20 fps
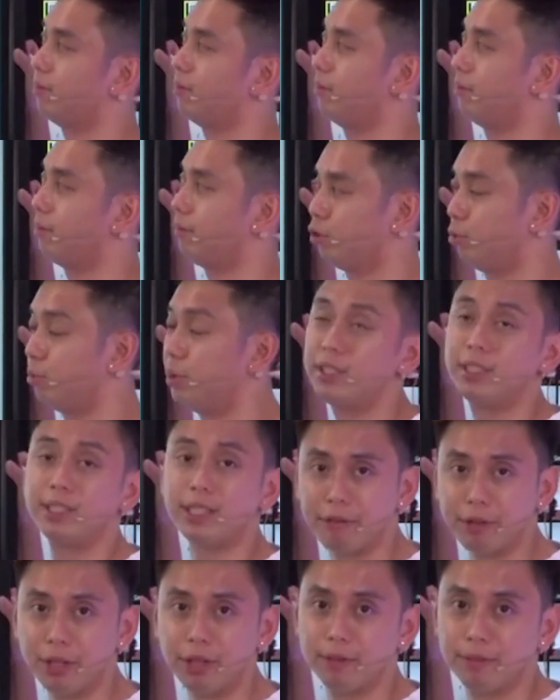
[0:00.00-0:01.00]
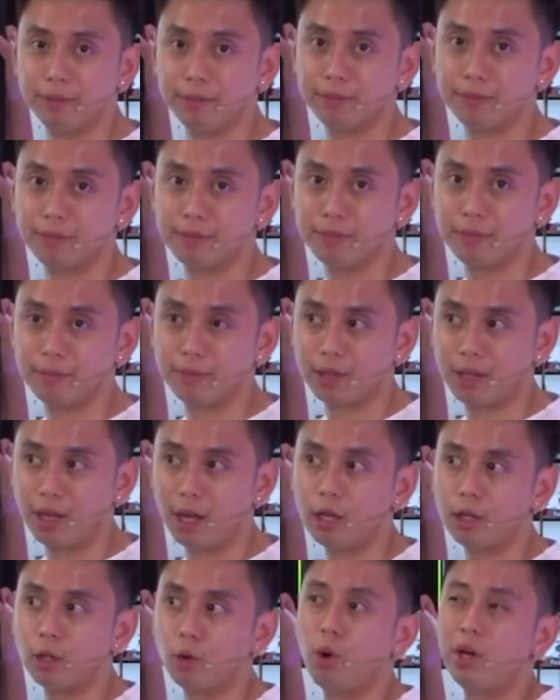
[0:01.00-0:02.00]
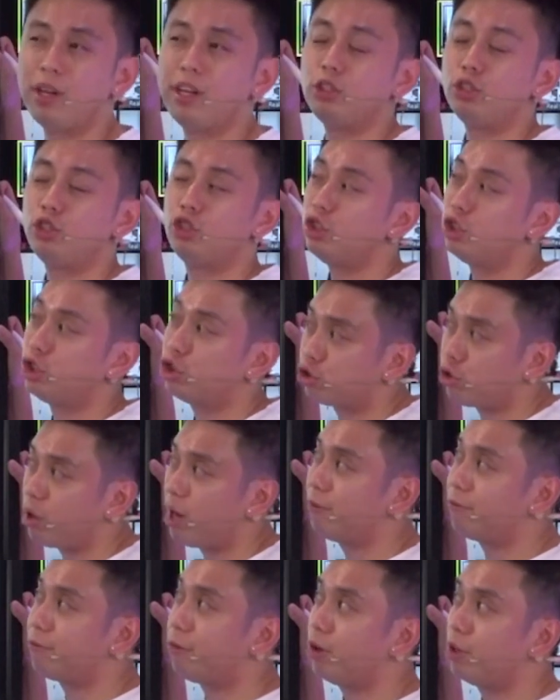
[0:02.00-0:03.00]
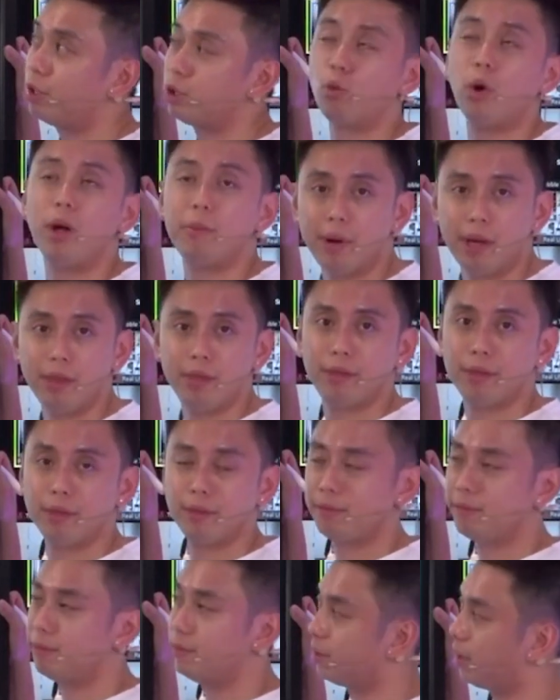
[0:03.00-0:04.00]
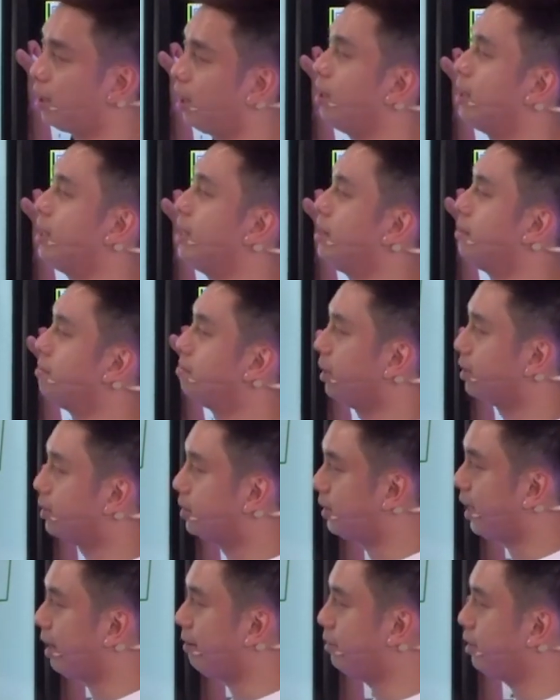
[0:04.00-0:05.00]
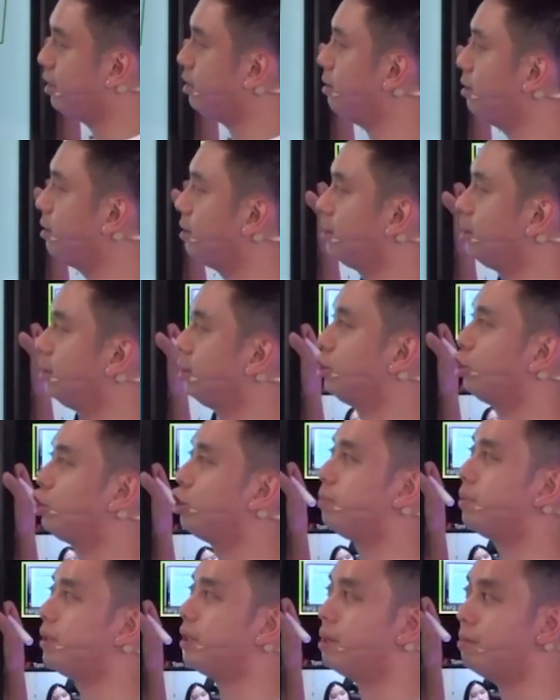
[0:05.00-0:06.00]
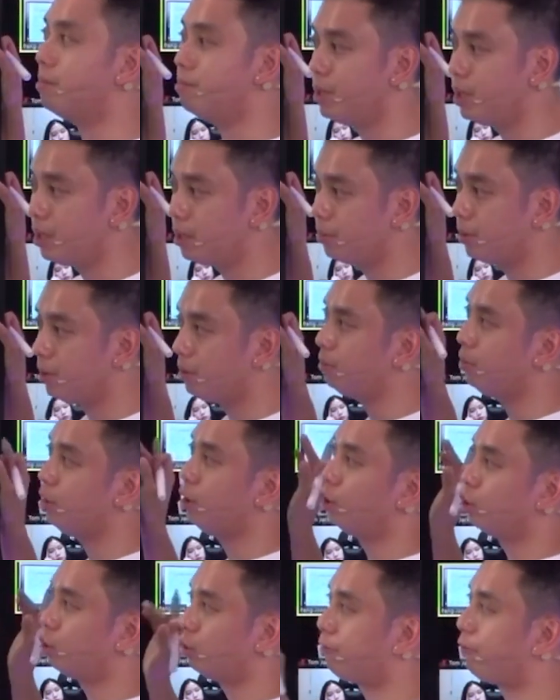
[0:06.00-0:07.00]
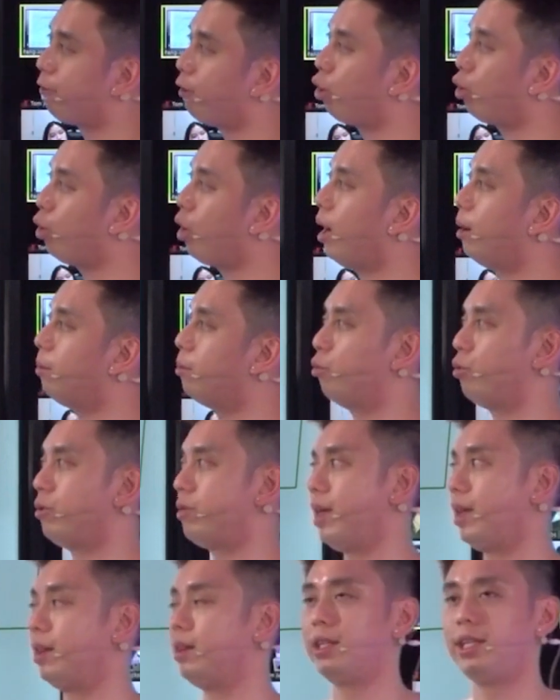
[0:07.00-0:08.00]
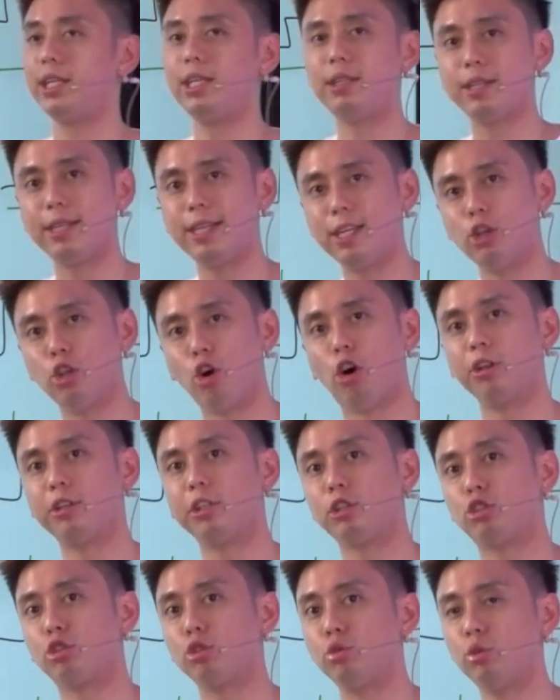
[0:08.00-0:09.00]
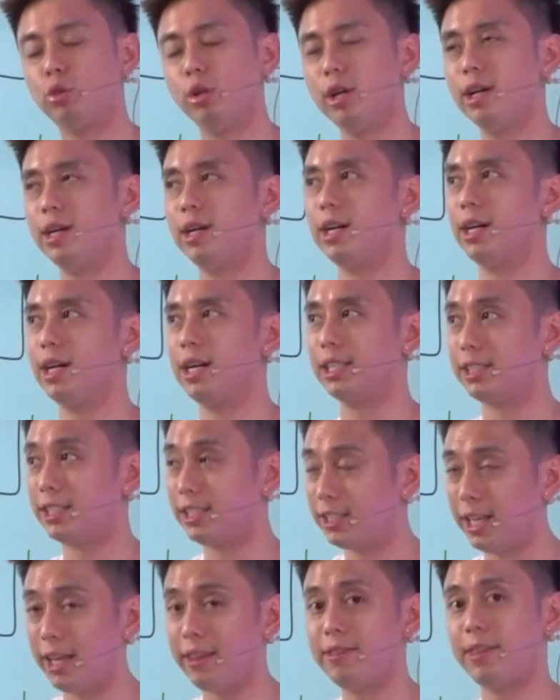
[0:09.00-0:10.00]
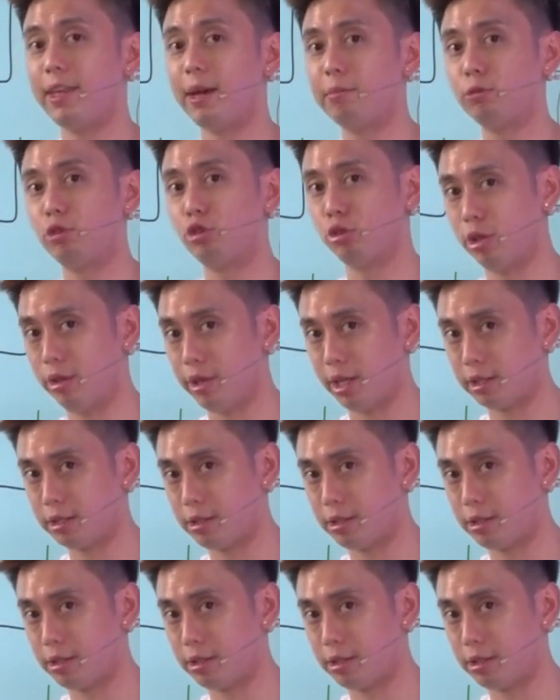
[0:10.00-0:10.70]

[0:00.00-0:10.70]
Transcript: to me, 7, okay? The one that you should strive for is 1 month, okay? But 7 should be the minimum you follow up with that lead in order to ascend them to the next thing.